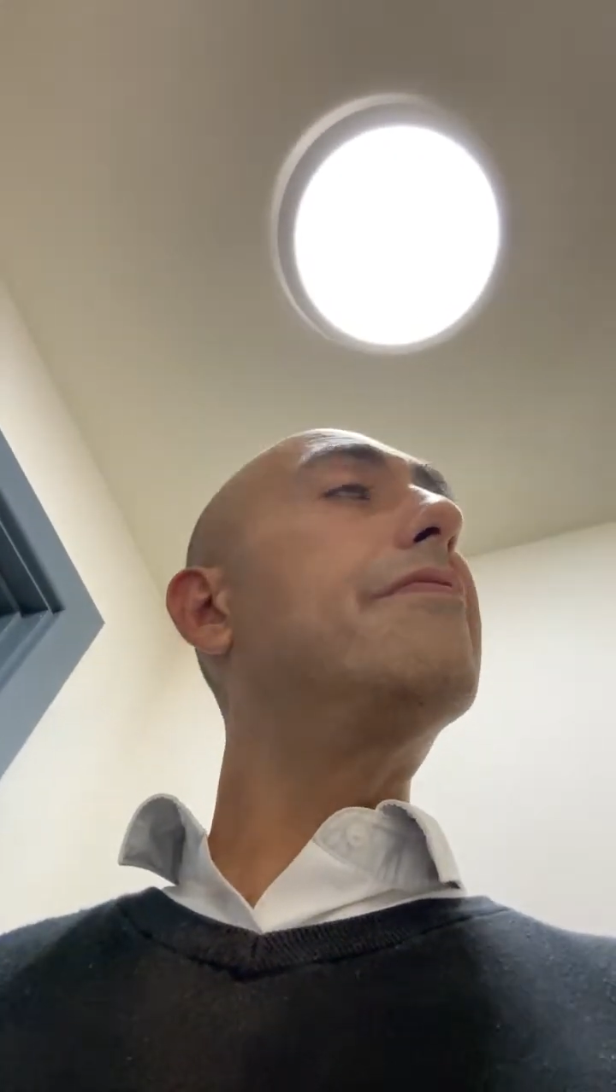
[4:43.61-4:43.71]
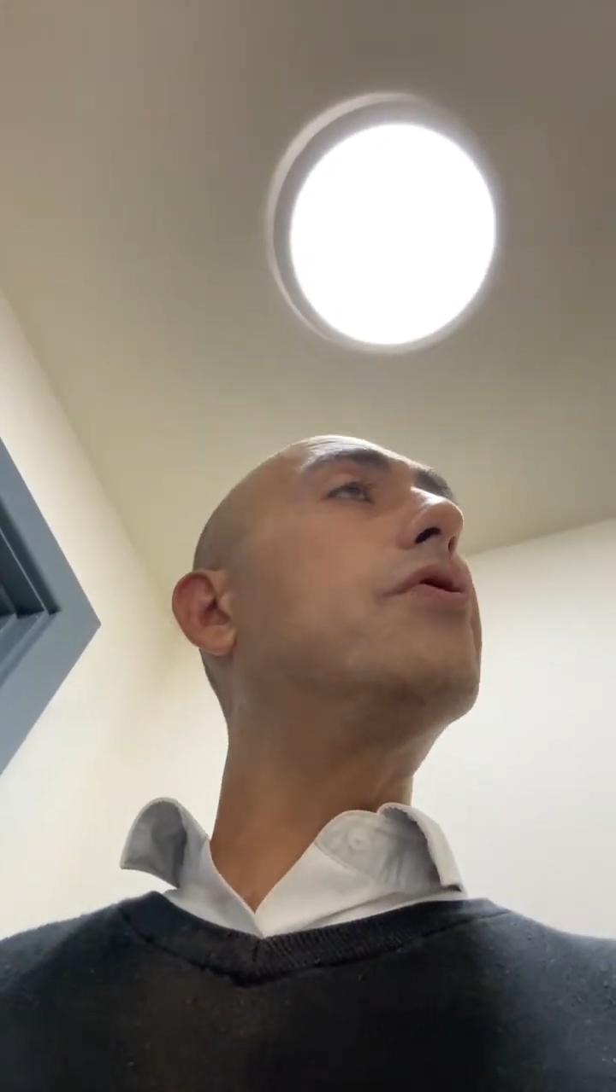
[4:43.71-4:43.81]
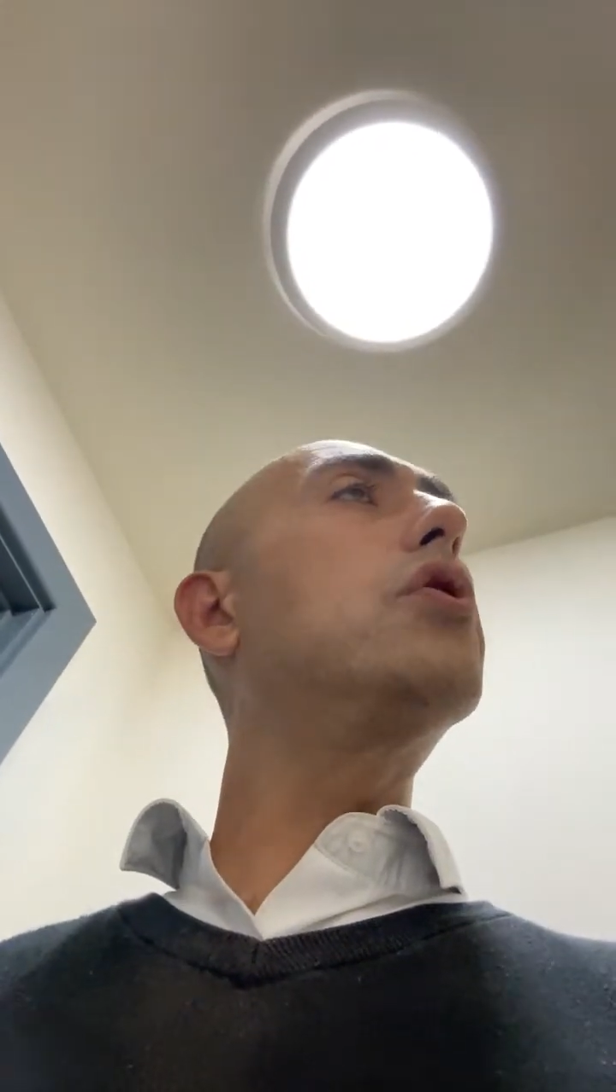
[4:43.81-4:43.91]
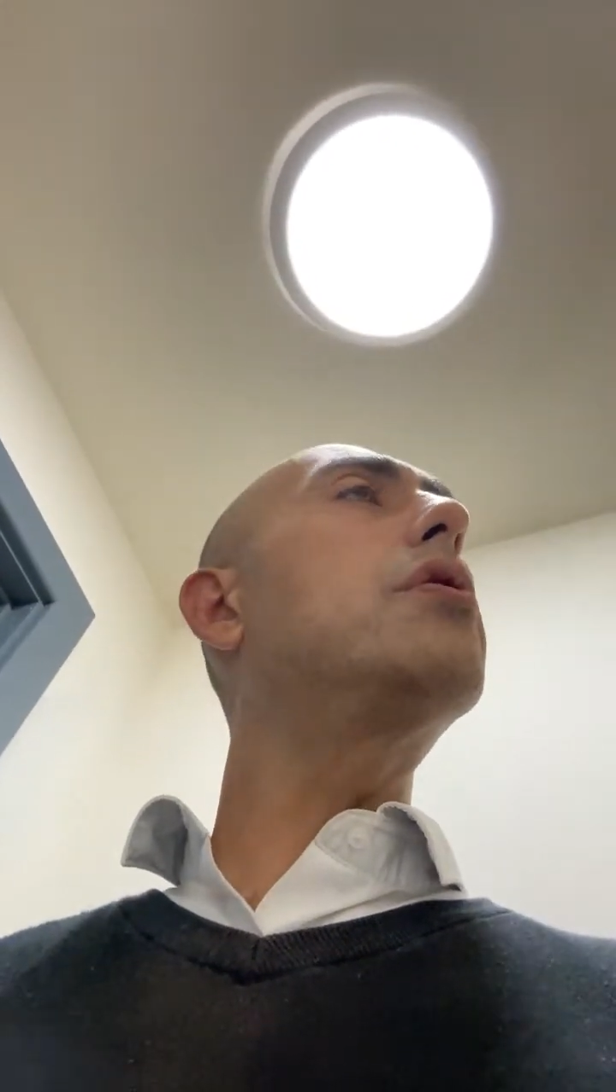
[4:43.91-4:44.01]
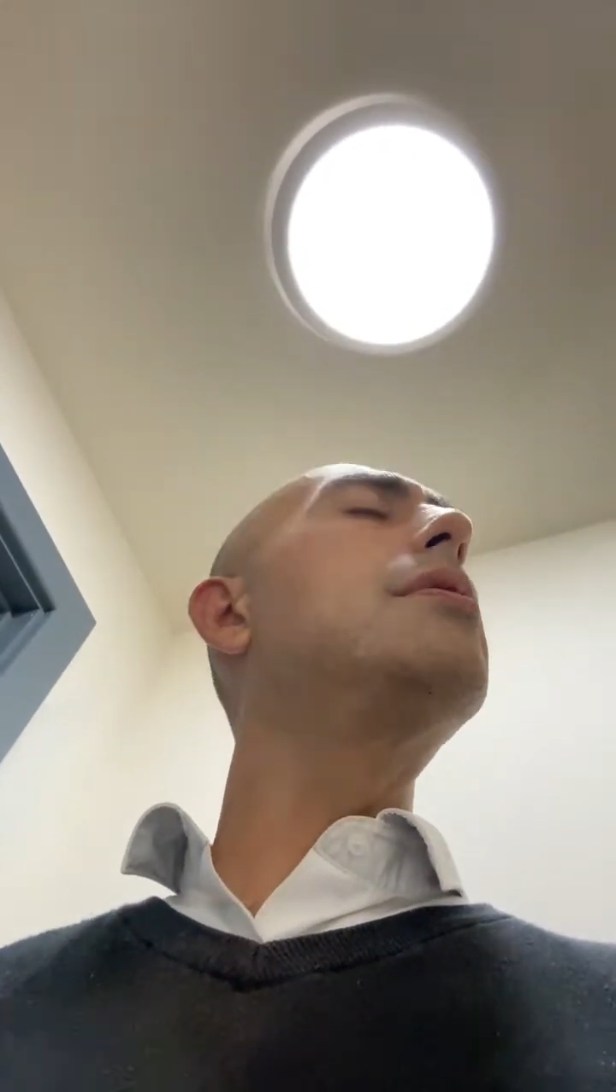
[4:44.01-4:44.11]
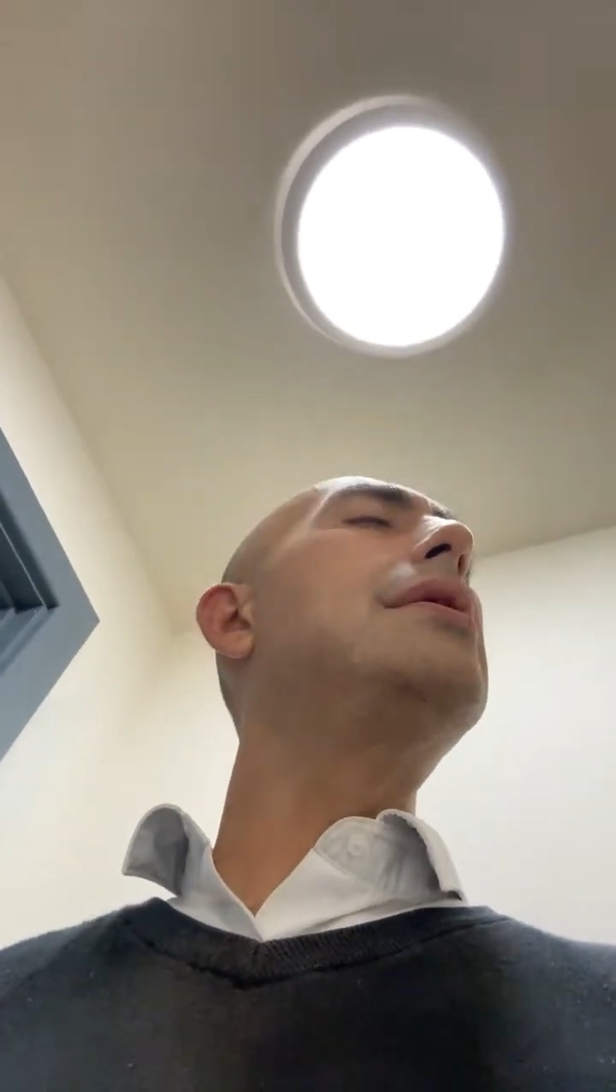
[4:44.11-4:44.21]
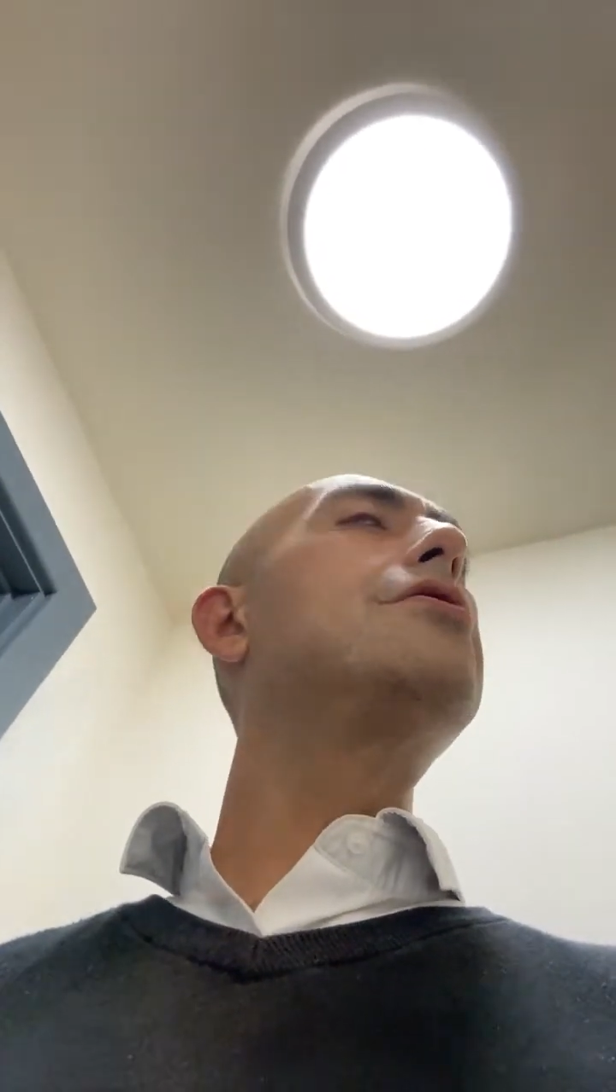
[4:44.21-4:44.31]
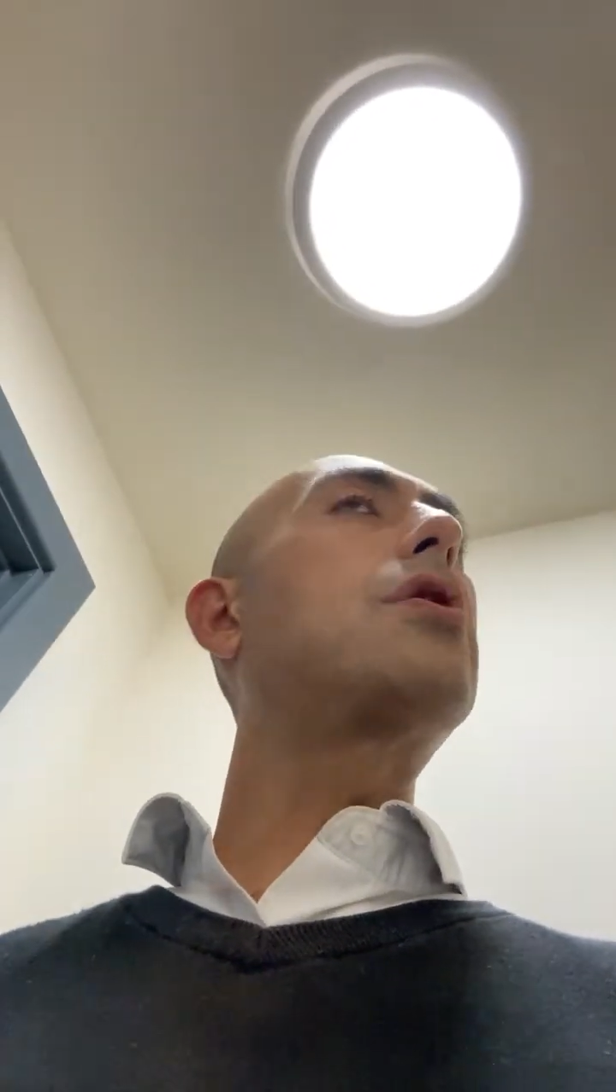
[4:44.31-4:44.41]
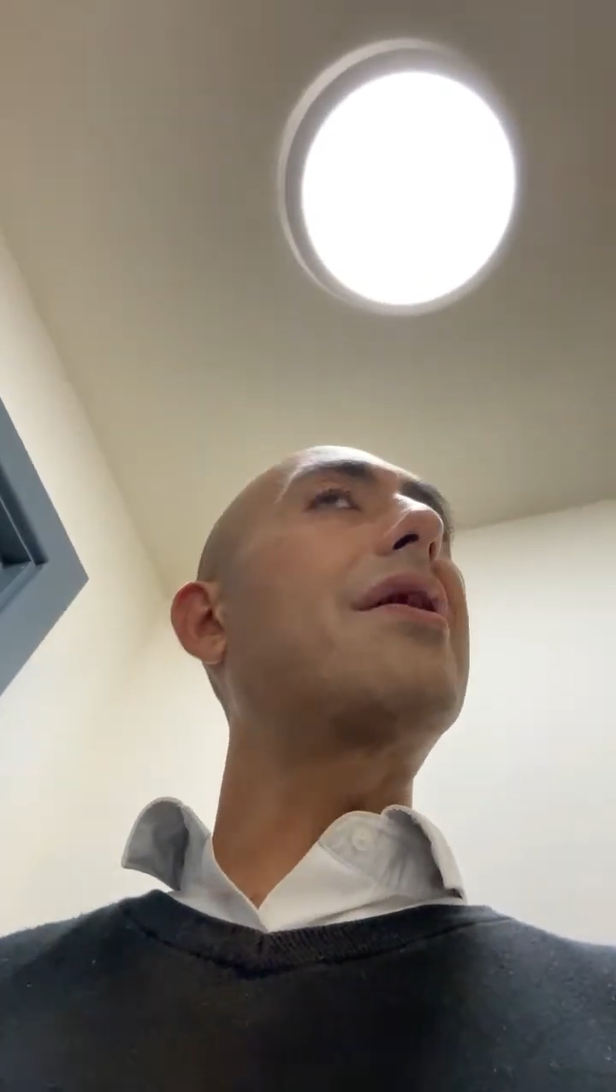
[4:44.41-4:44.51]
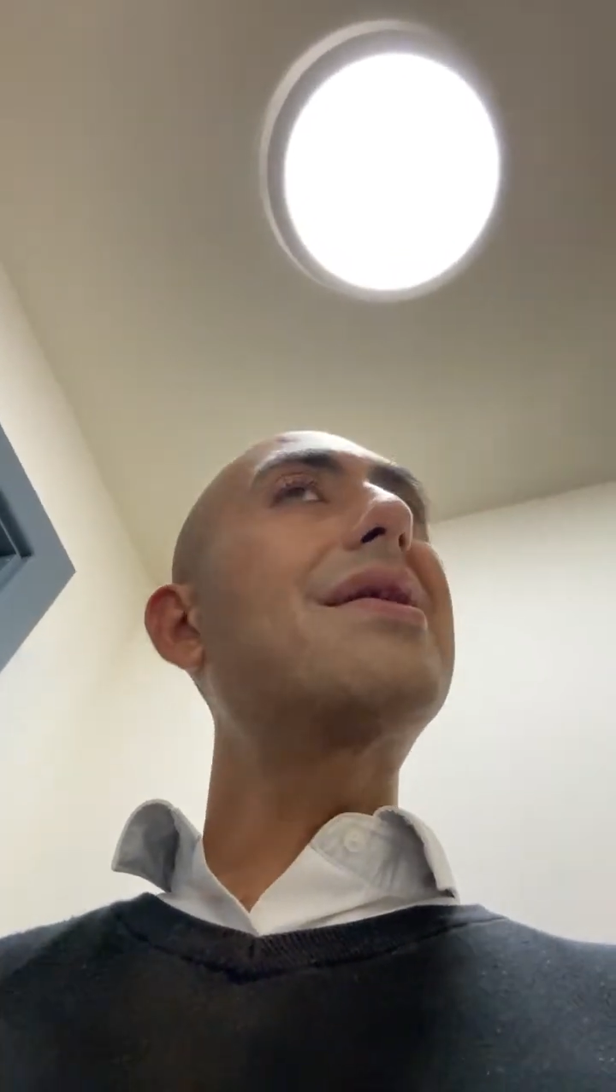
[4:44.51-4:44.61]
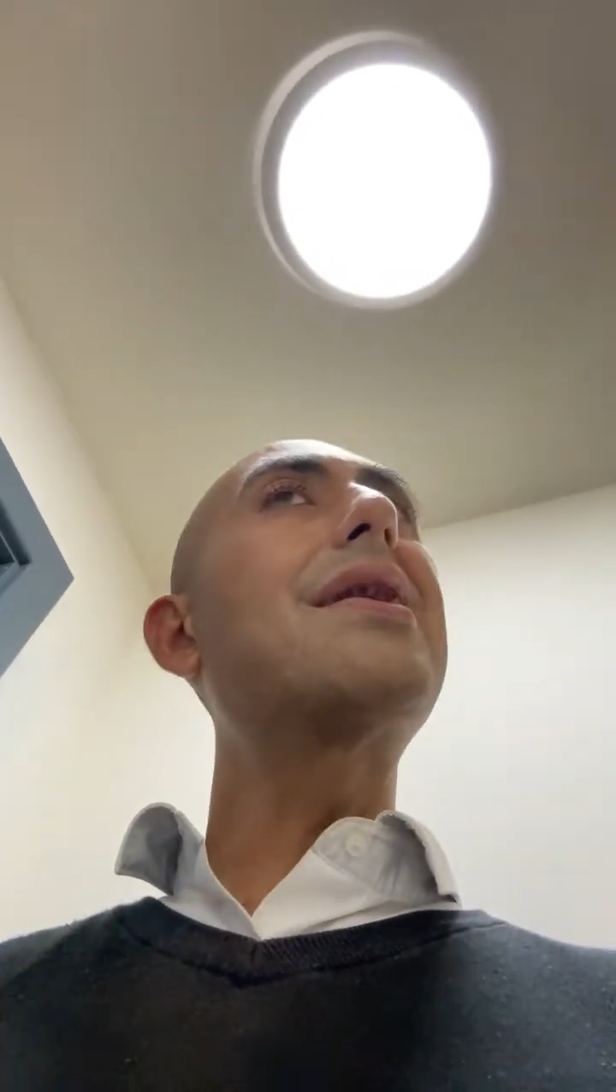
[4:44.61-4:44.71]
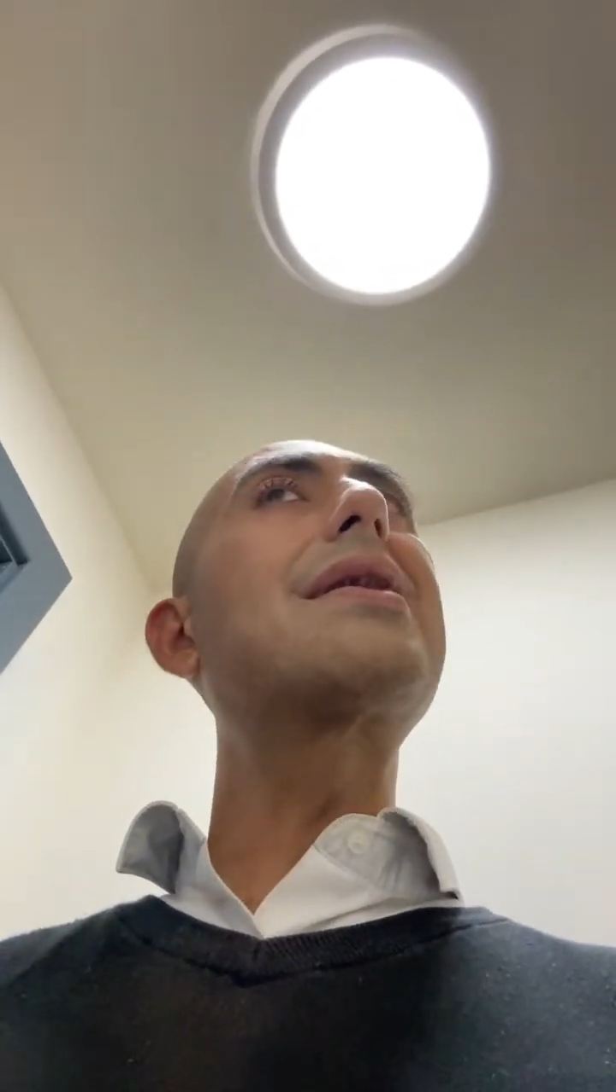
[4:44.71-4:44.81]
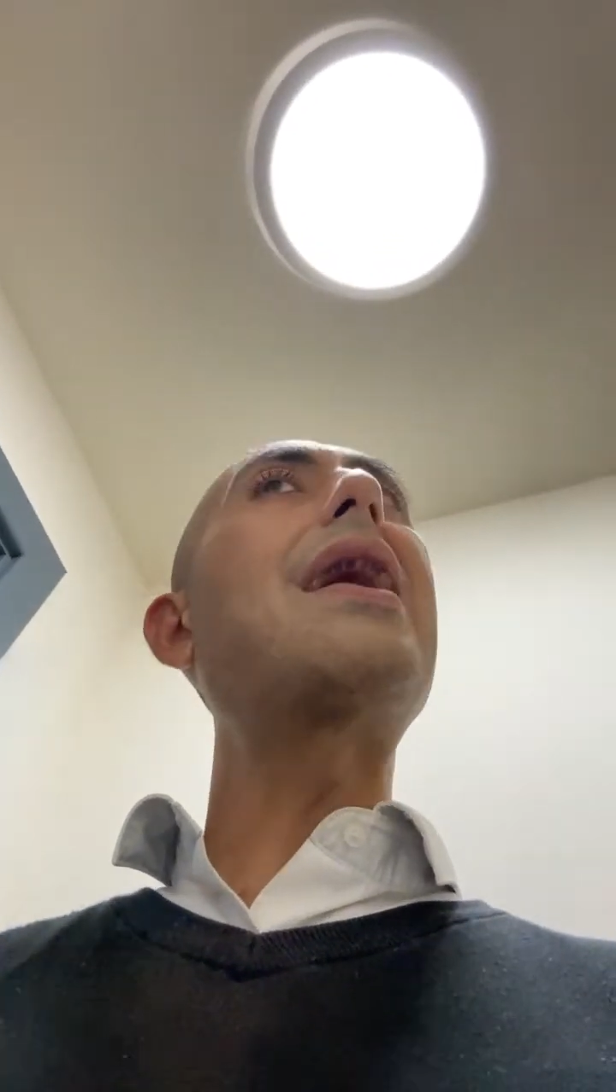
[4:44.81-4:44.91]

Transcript: So I think